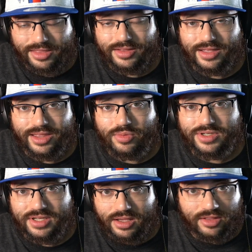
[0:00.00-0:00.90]
and I think that they
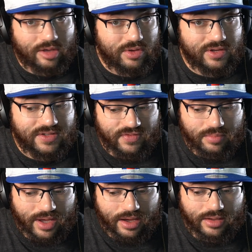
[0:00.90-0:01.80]
would take the community's
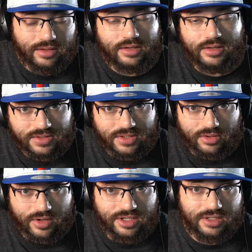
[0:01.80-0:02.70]
feedback into
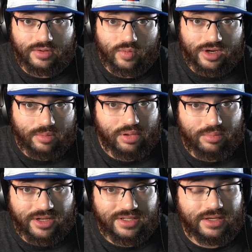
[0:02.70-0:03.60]
consideration when
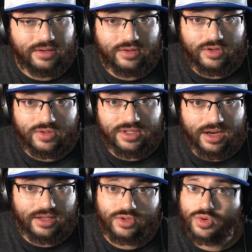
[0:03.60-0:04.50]
implementing new
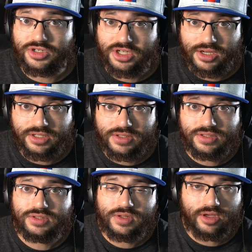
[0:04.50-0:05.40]
settings or
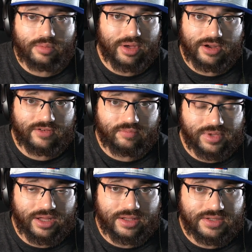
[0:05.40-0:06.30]
changes to the
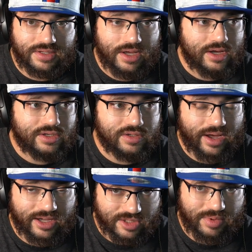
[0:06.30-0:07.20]
competitive playlist.
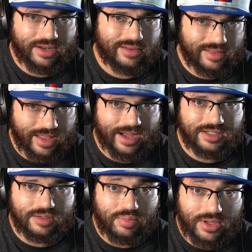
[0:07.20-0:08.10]
So I expect
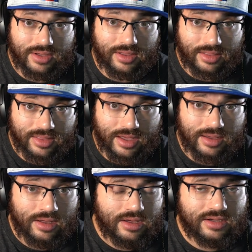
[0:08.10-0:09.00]
that to be a
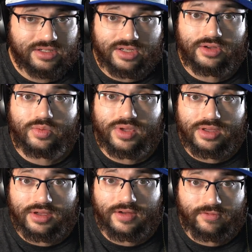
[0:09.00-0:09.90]
thing until
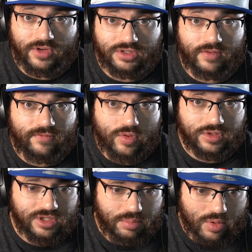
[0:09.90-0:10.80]
we get official
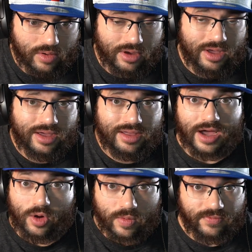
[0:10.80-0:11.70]
Forge support.
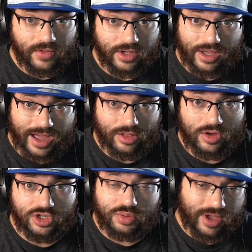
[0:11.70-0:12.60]
Now hopefully
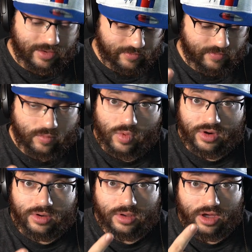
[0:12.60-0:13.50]
at launch we have
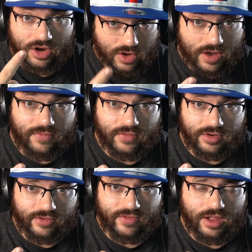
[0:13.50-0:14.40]
1,
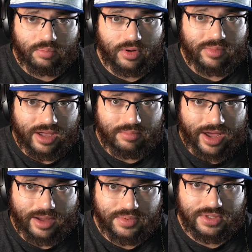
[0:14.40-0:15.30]
enough developer made
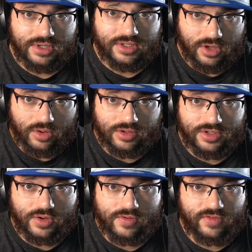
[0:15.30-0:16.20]
maps to
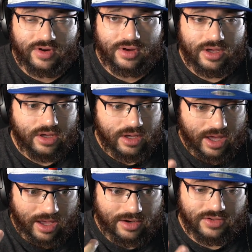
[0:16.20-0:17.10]
hold us over,
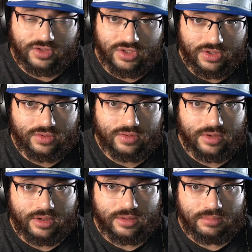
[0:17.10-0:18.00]
and
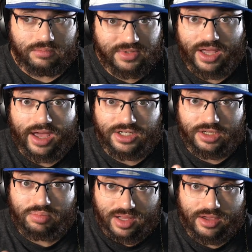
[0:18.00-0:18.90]
2, maps that
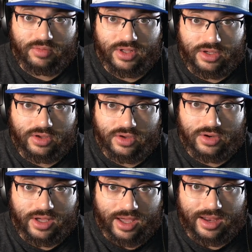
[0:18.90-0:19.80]
actually play really
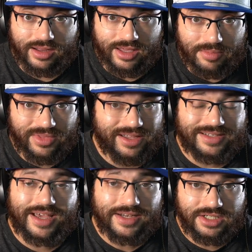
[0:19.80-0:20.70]
good and keep
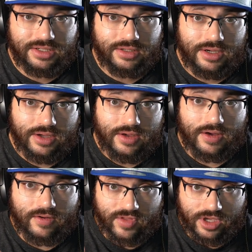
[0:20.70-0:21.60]
the attention
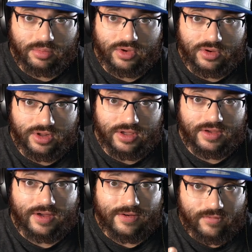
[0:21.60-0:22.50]
of the
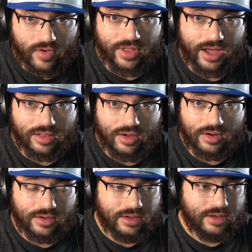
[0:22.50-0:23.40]
community for that
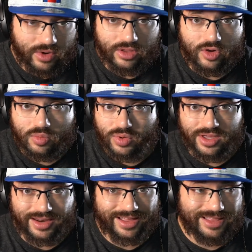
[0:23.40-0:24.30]
long. I really hope
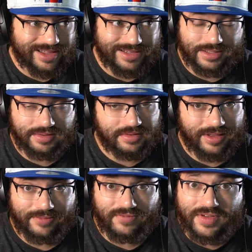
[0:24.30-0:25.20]
we get at
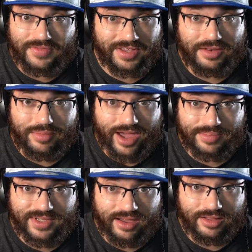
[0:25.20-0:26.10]
least like 15
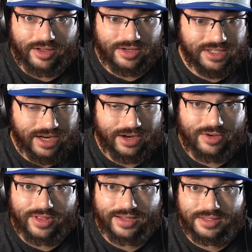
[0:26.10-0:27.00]
maps on launch, and I
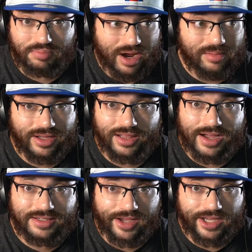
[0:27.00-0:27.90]
know that's probably a
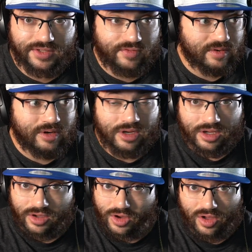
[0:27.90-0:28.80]
lot to ask for.
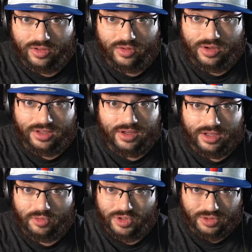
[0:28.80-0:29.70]
Call of
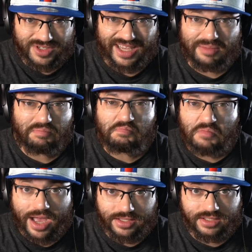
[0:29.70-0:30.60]
Duty, which was a
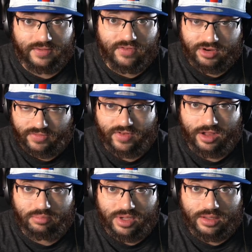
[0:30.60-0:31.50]
mess for
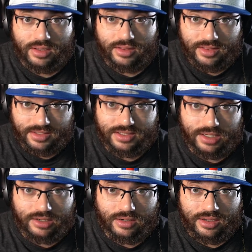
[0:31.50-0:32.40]
development
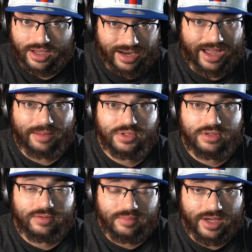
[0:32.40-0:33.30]
this year, an
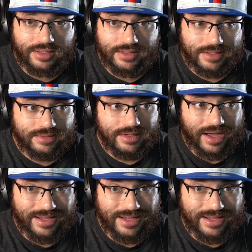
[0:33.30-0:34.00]
absolute mess,